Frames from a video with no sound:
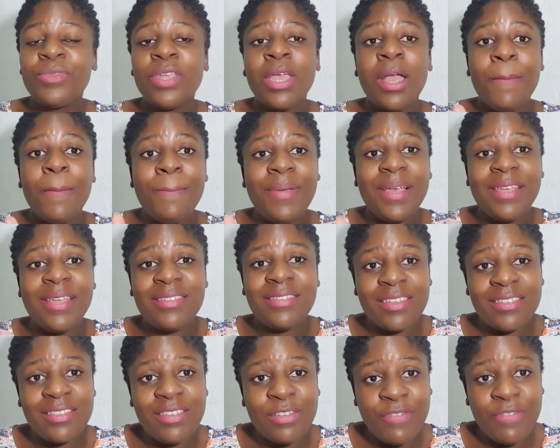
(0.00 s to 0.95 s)

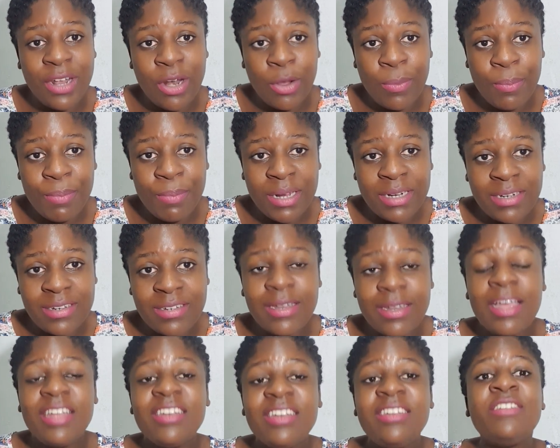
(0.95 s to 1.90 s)
business development,
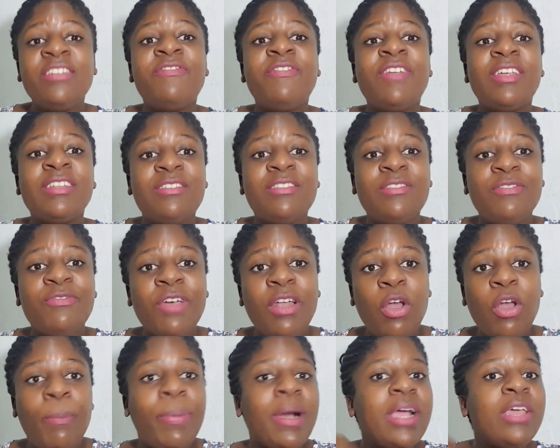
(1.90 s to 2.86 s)
event
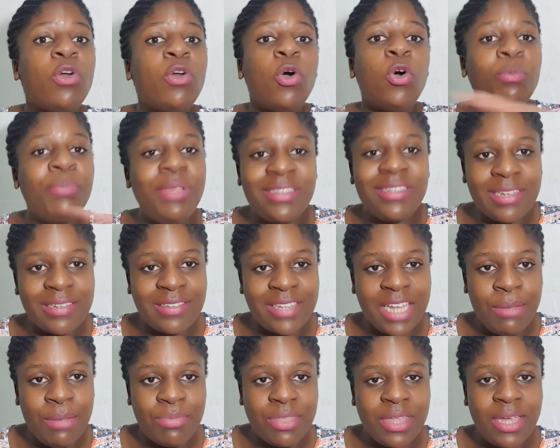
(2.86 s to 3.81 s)
developer. It all means the
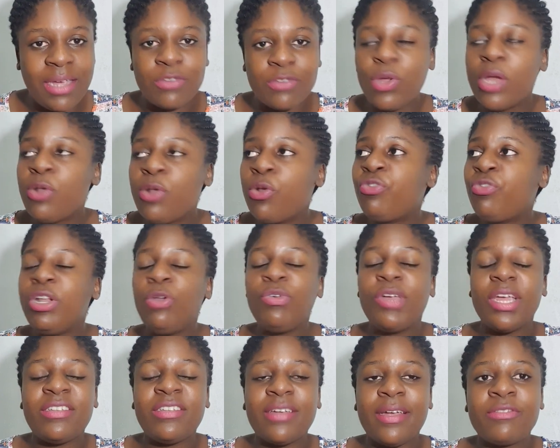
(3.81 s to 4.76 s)
same thing. So I don't really
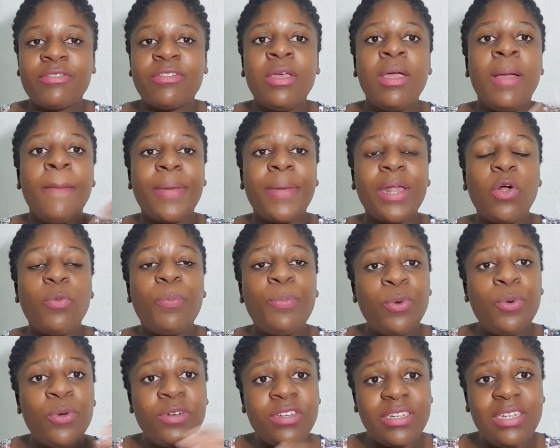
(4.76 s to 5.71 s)
look at titles, but I'll
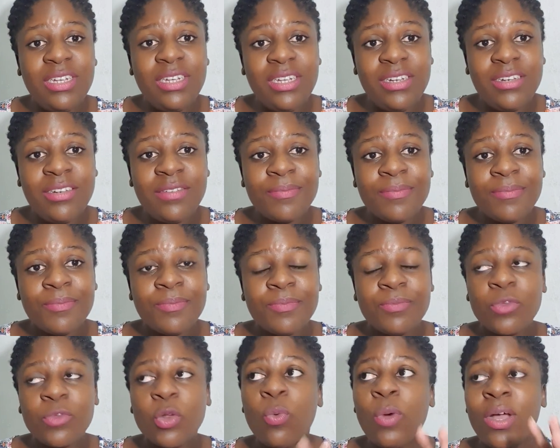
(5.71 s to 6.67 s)
put in
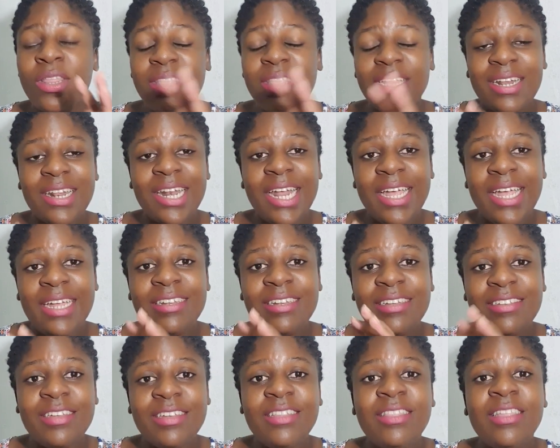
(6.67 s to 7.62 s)
what the client
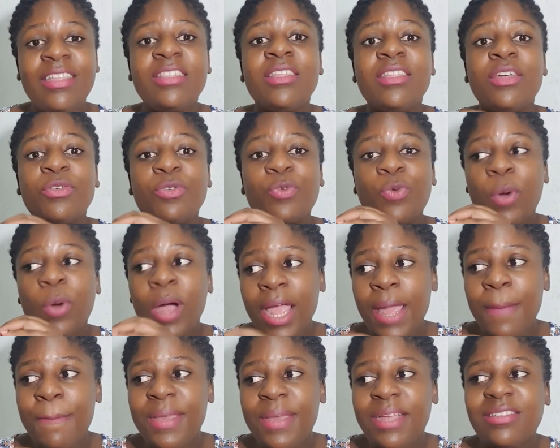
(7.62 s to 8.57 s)
has said, the
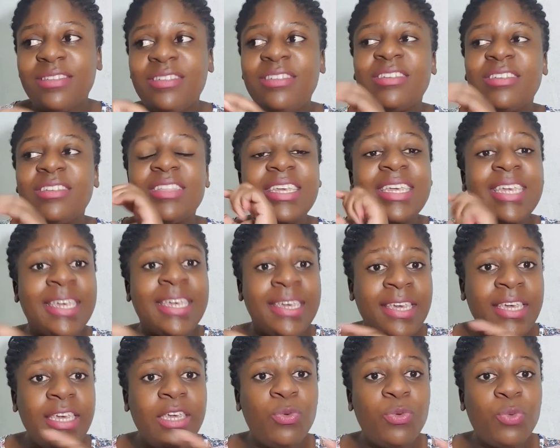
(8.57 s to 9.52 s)
requirements, the
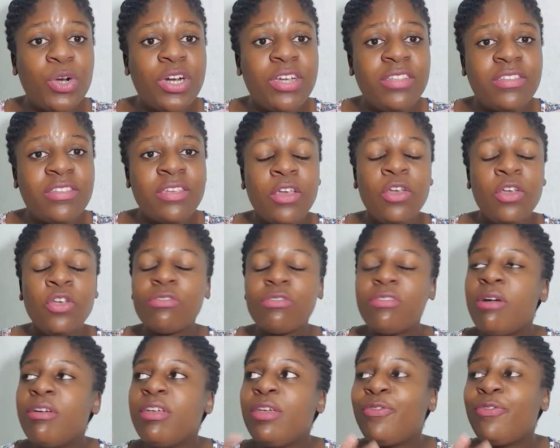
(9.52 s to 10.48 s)
keywords. So
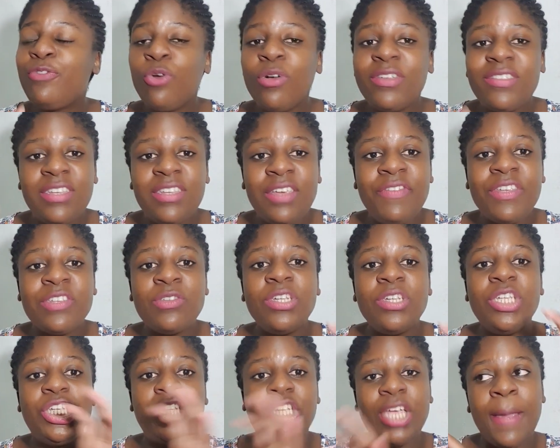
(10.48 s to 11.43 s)
now if your CV is
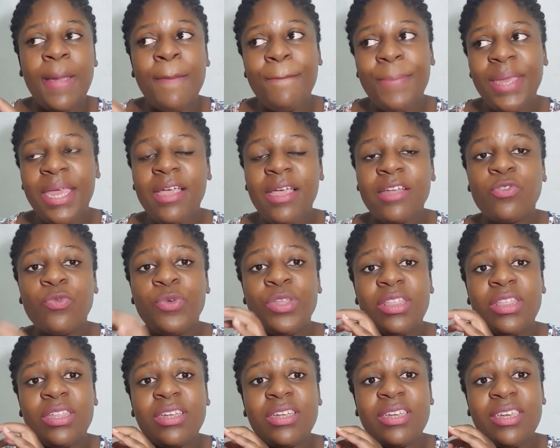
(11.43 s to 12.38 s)
not jam-packed
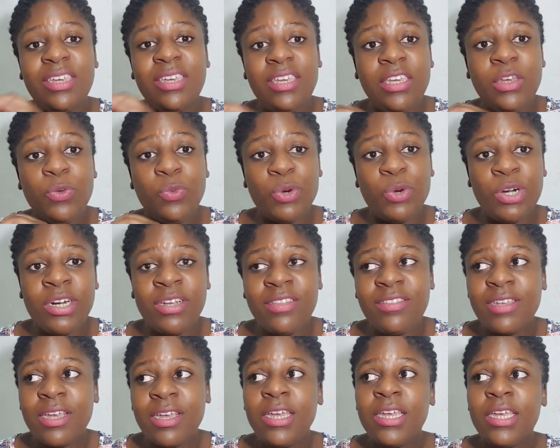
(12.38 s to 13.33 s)
with
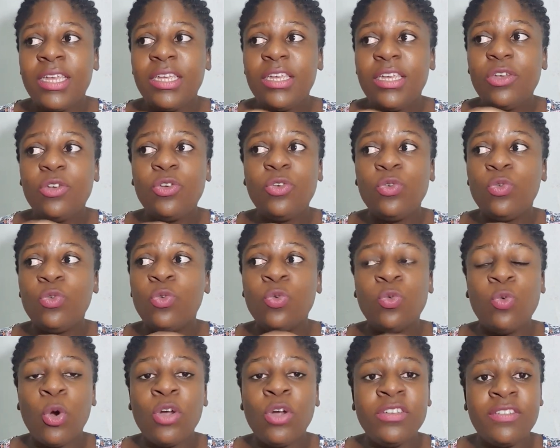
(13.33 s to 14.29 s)
keywords, you
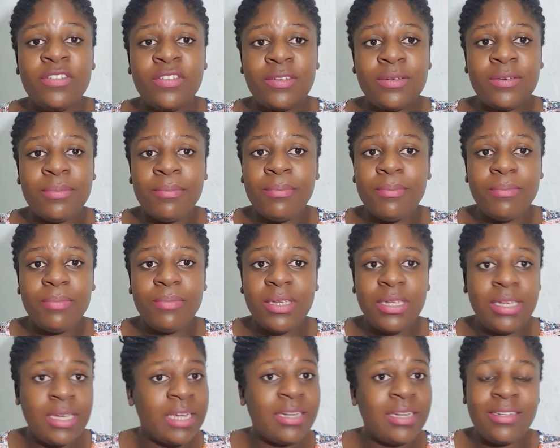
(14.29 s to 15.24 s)
won't
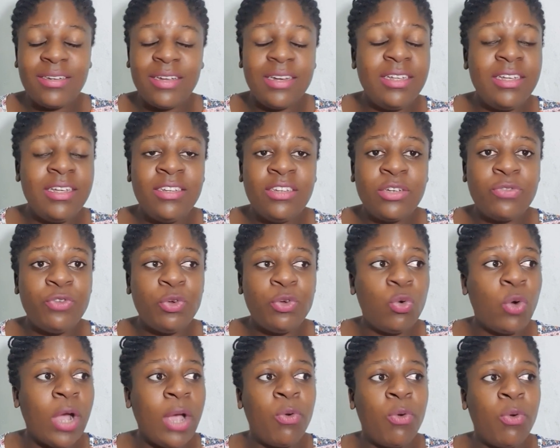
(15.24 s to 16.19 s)
get an interview,
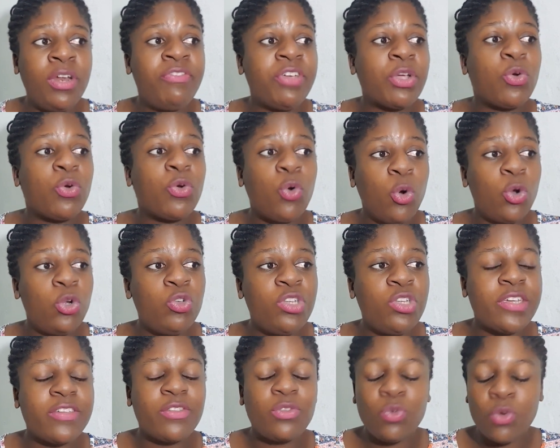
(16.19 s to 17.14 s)
or I won't even call you
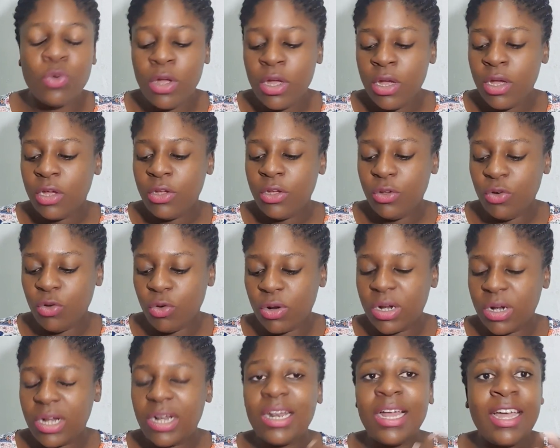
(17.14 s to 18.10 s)
just to,
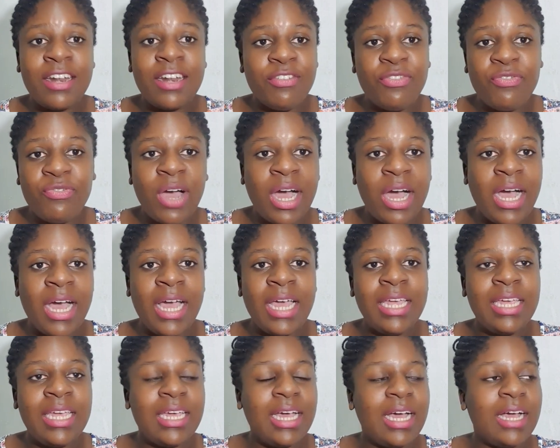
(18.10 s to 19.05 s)

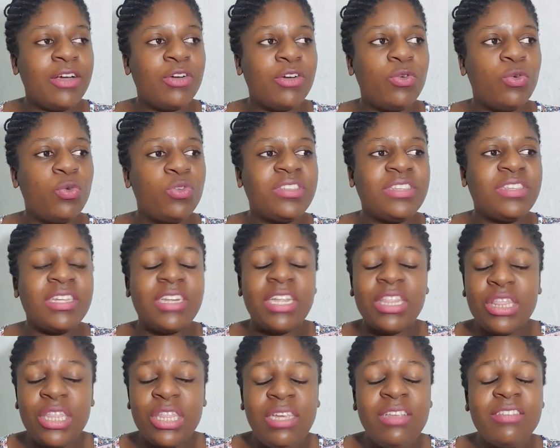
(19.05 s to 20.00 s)
clarify certain
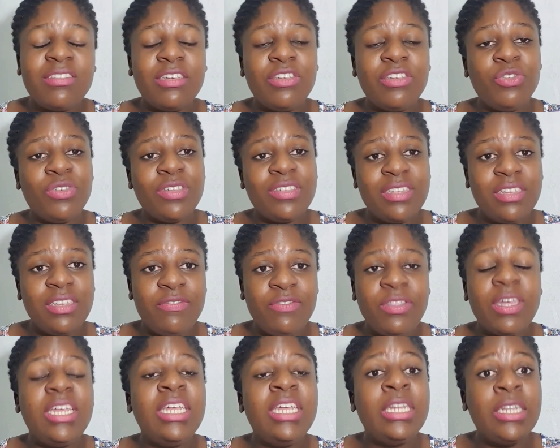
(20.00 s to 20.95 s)
things in your CV,
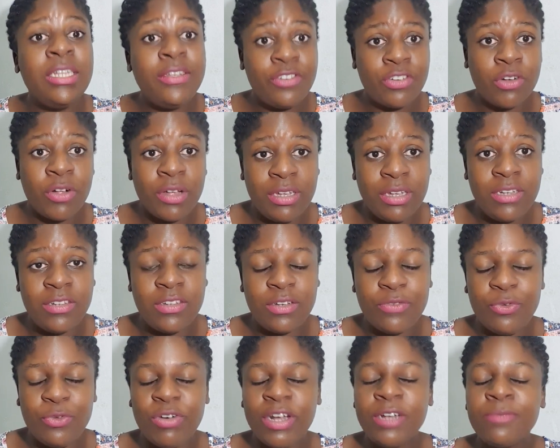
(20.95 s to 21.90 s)
the initial
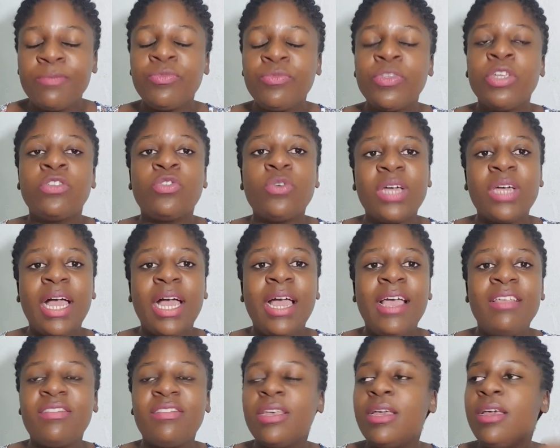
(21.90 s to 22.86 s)
interview, right? So guys,